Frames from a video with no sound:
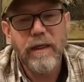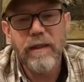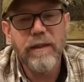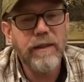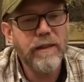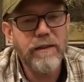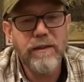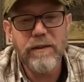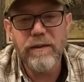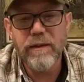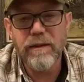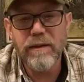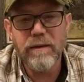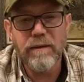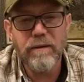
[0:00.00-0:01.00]
this
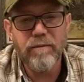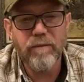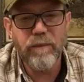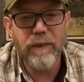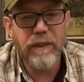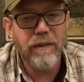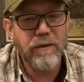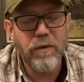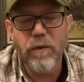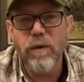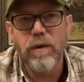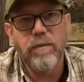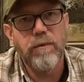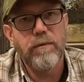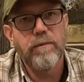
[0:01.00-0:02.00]
is
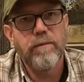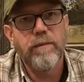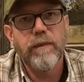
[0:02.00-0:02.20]
horrible.